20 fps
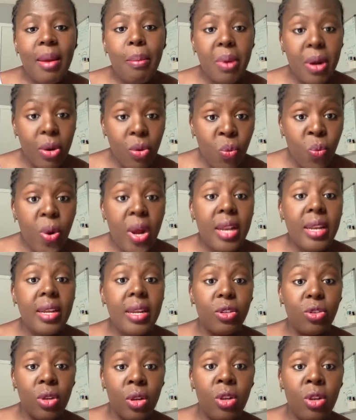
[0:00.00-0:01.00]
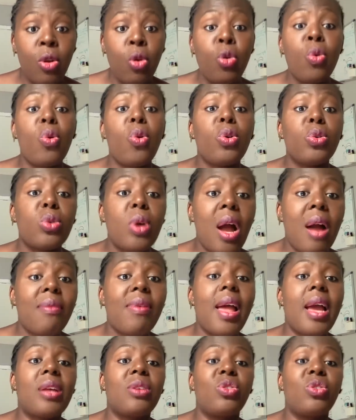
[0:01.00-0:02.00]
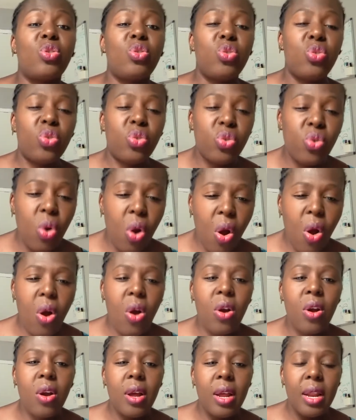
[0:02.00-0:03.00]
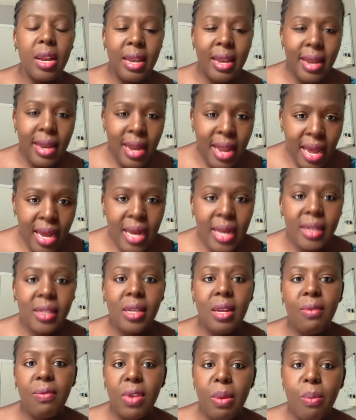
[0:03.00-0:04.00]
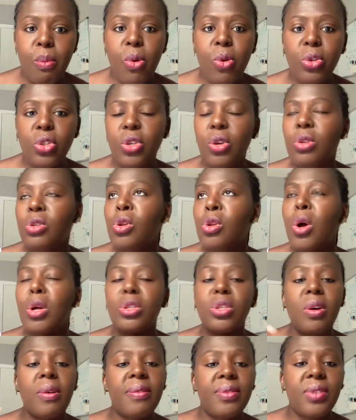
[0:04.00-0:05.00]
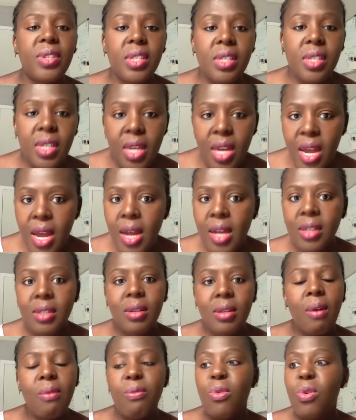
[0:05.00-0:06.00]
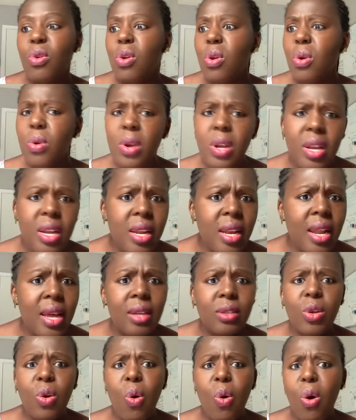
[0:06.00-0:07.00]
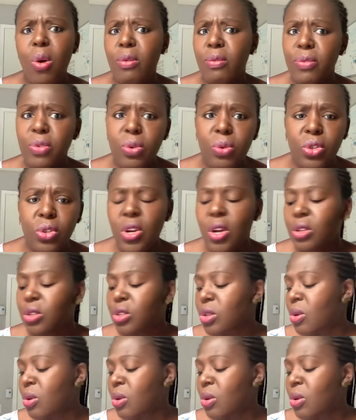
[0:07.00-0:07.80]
But when this, you also have like strong negative emotions, lots of tears, of loneliness, confusion.